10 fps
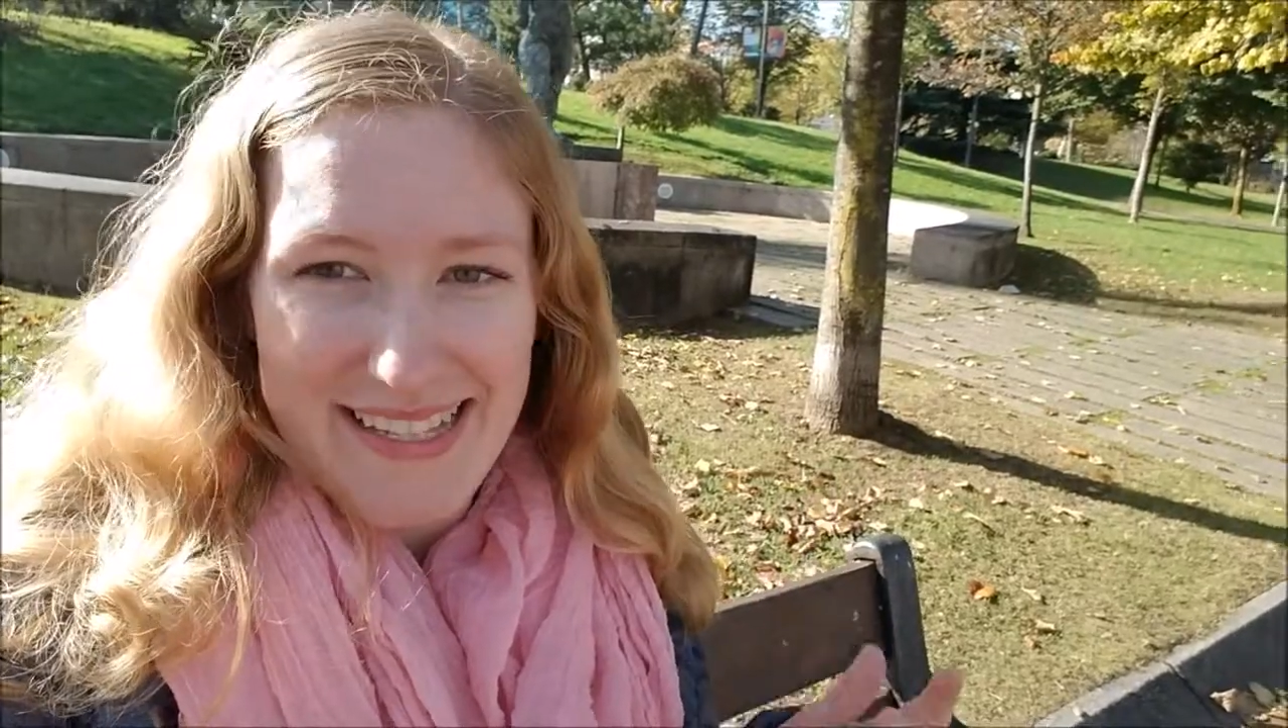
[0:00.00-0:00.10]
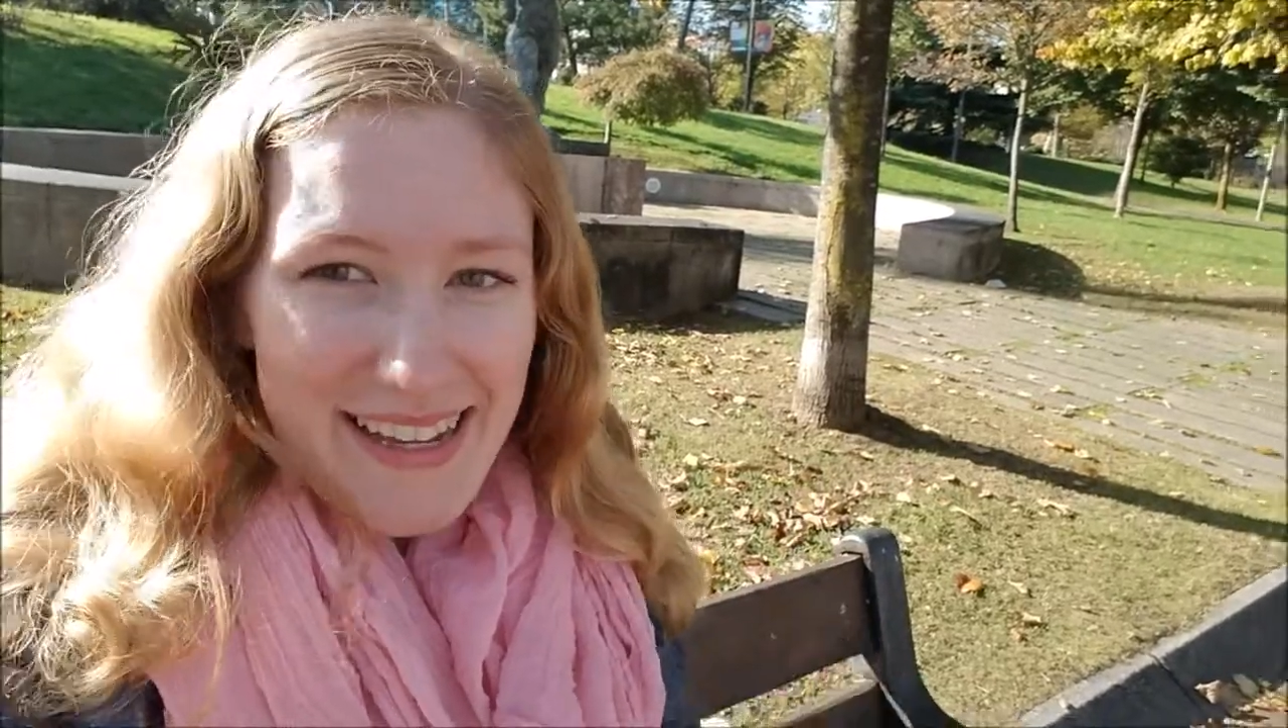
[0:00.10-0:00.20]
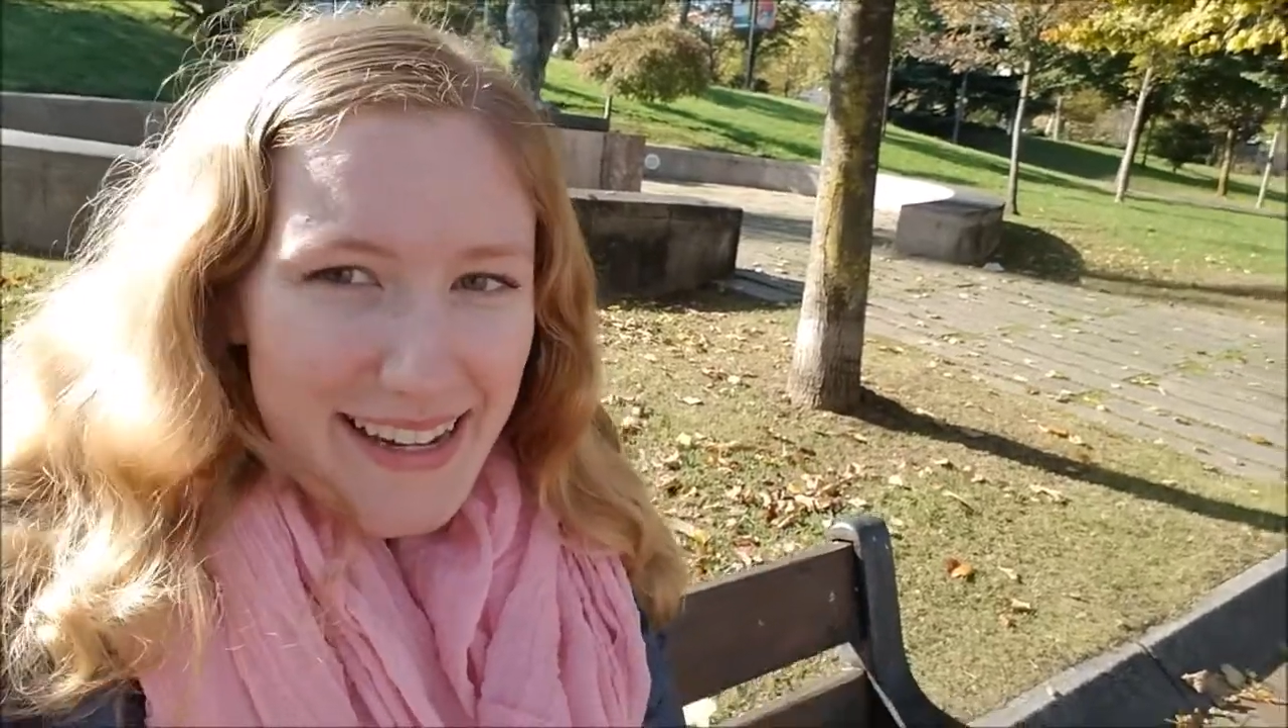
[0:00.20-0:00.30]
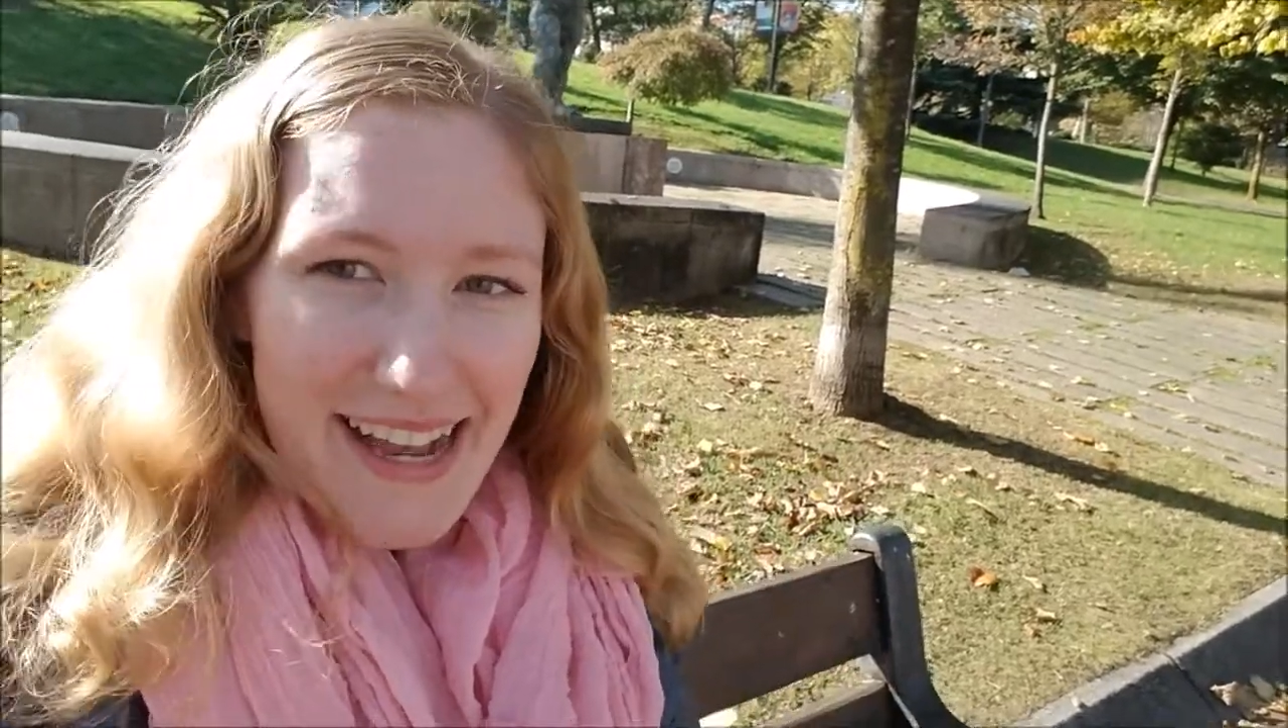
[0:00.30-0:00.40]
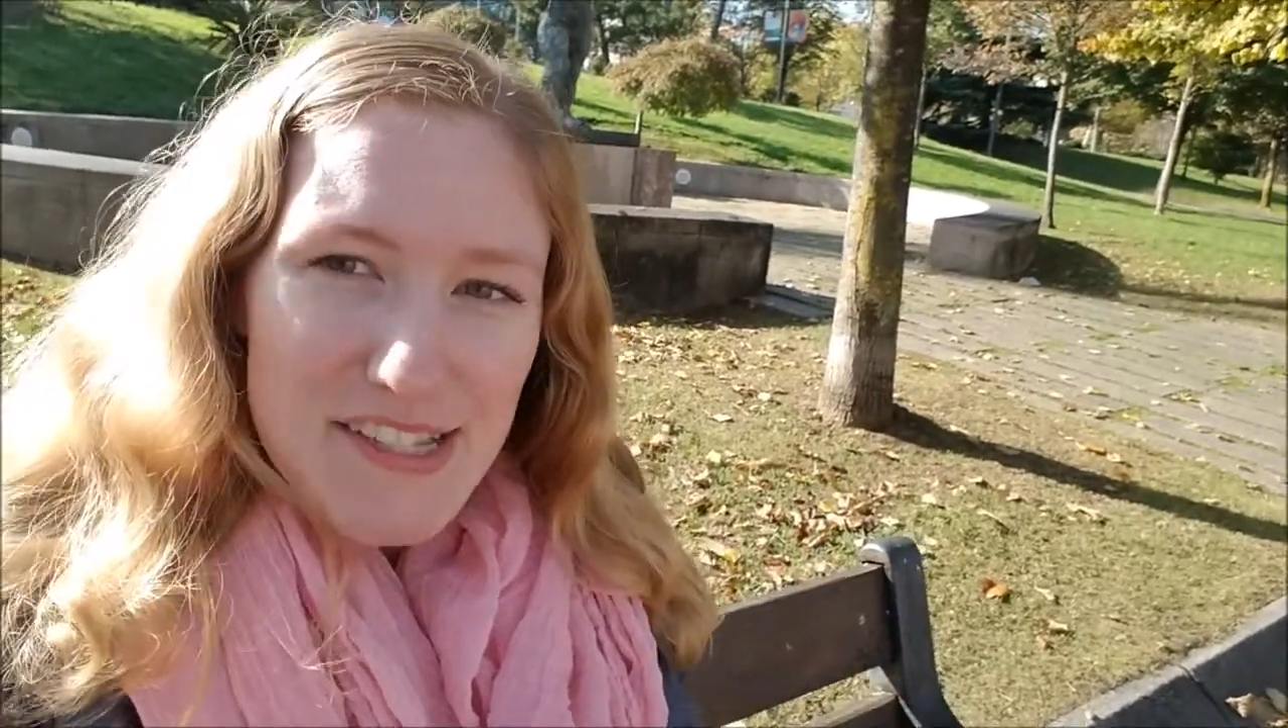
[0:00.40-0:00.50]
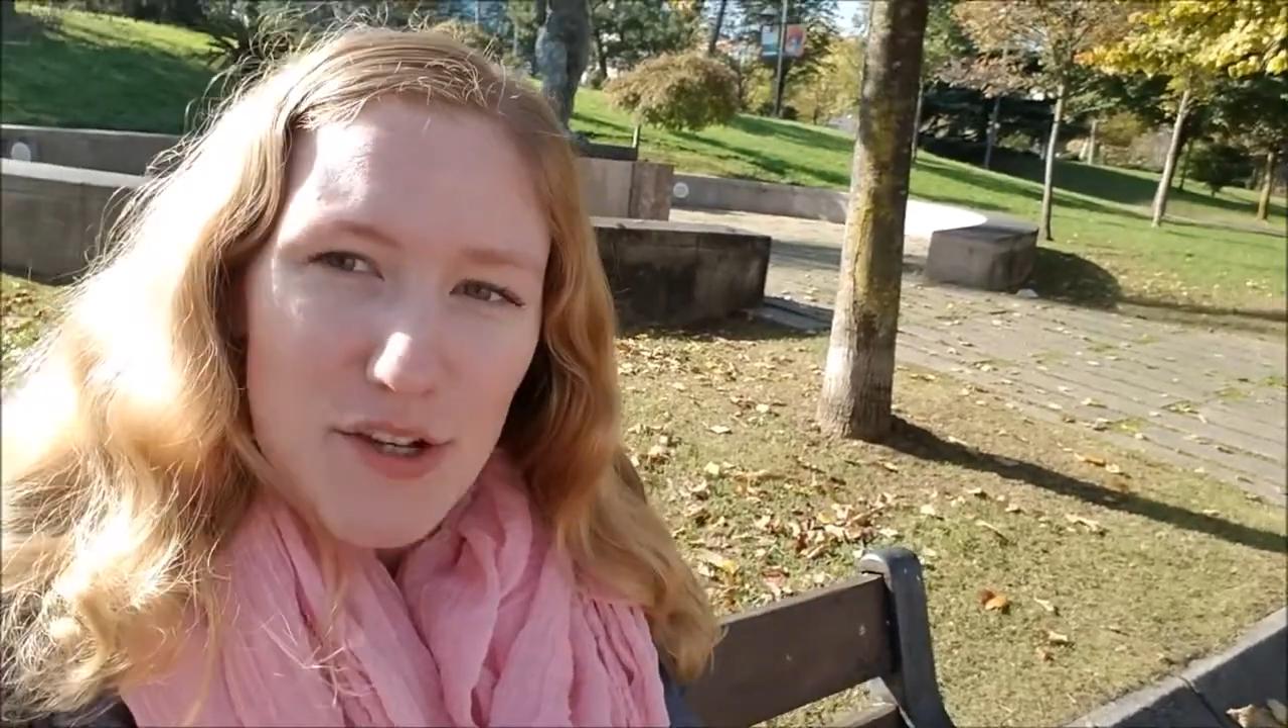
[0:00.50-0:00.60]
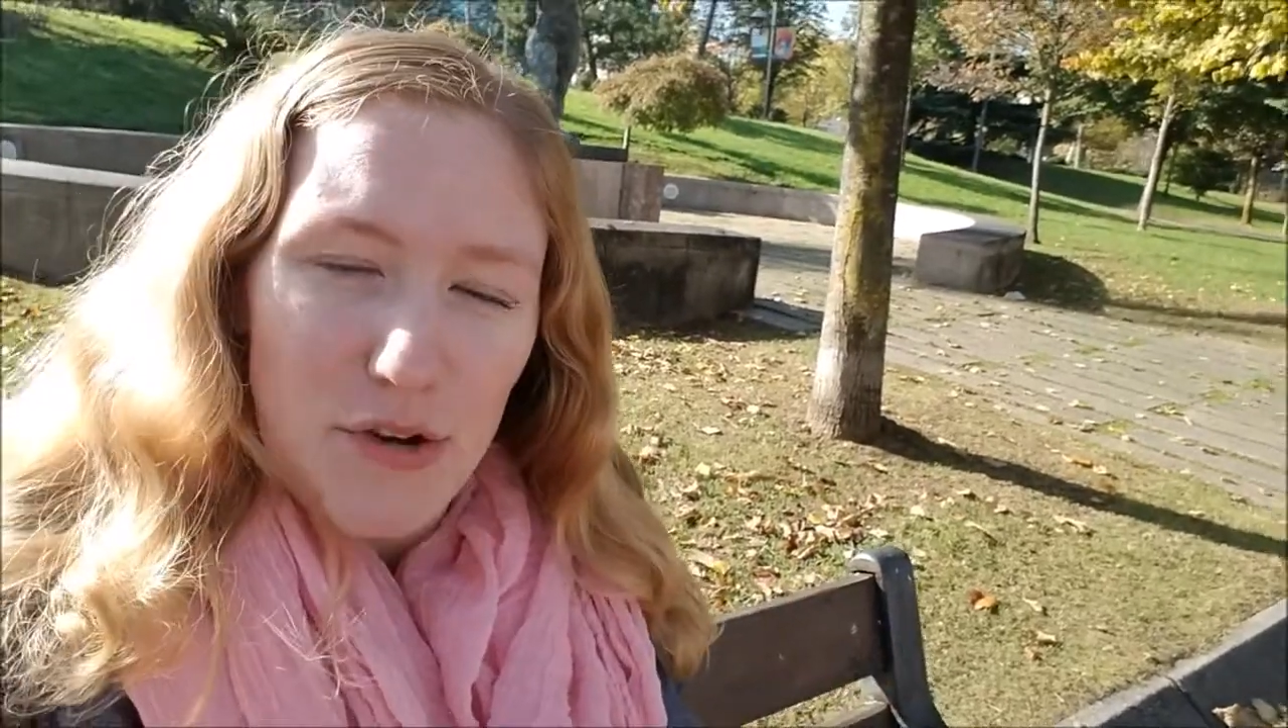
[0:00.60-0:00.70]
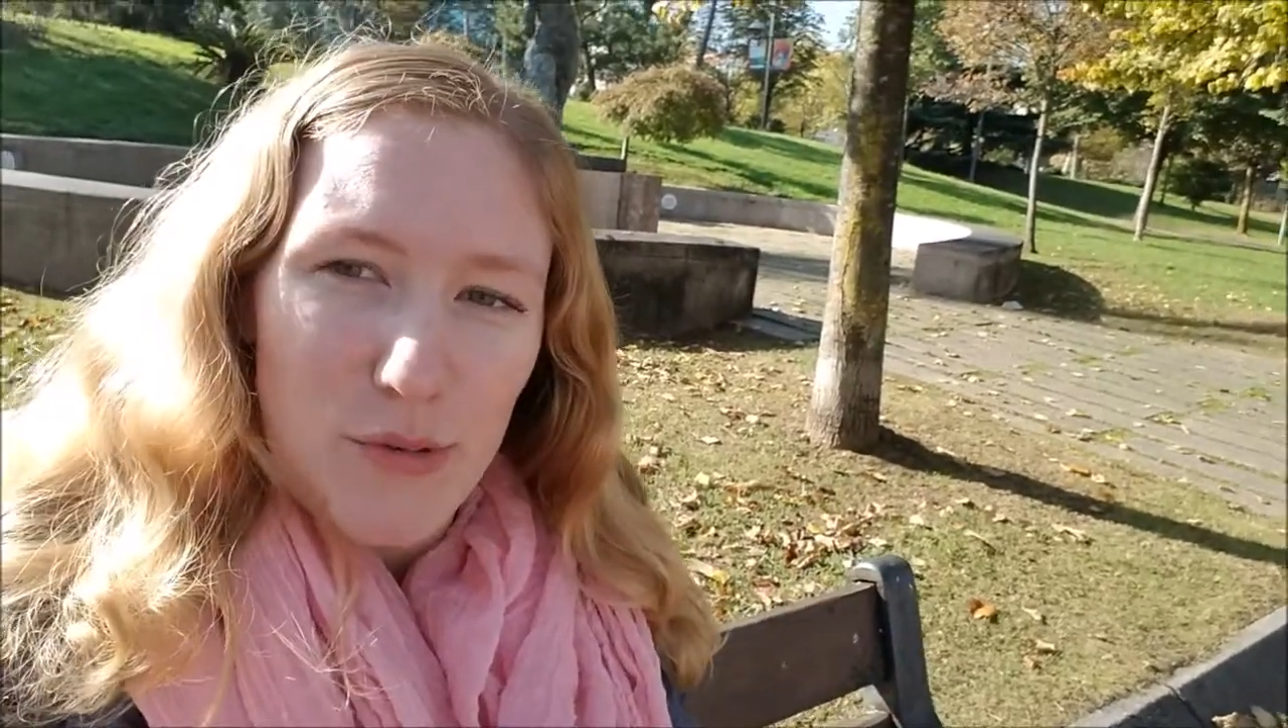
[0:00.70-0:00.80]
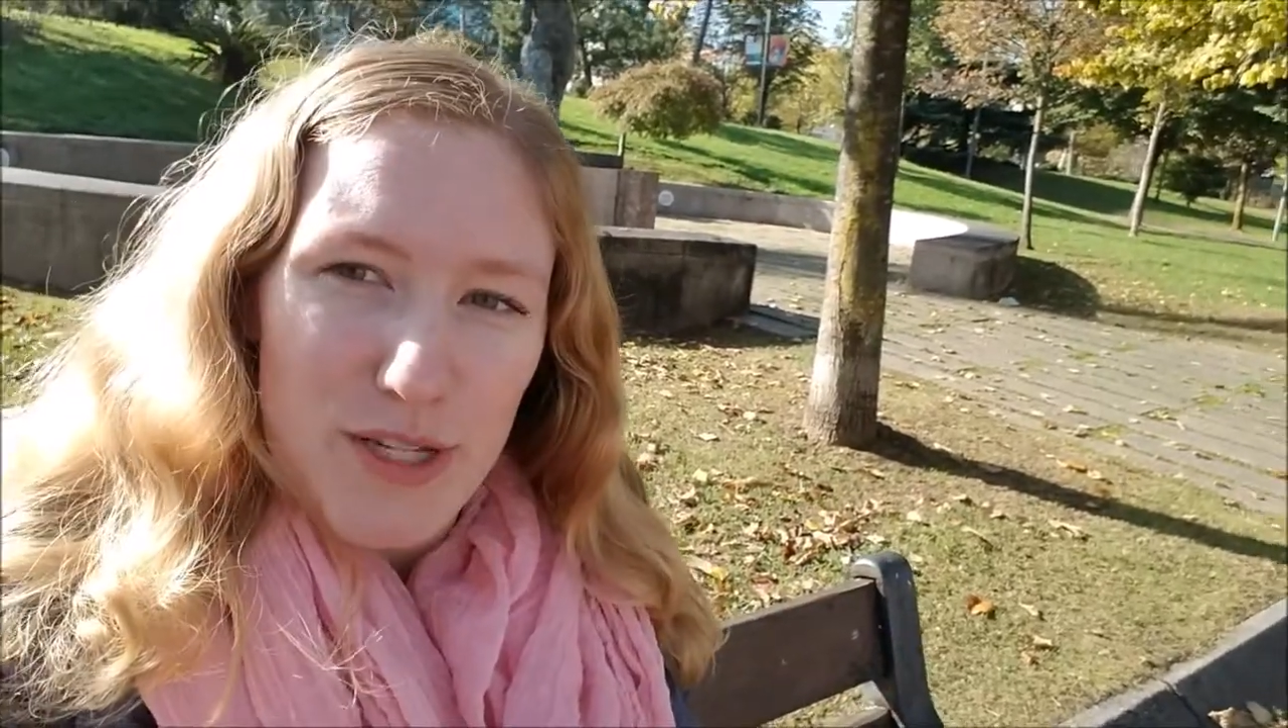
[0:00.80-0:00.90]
eskerrik asko,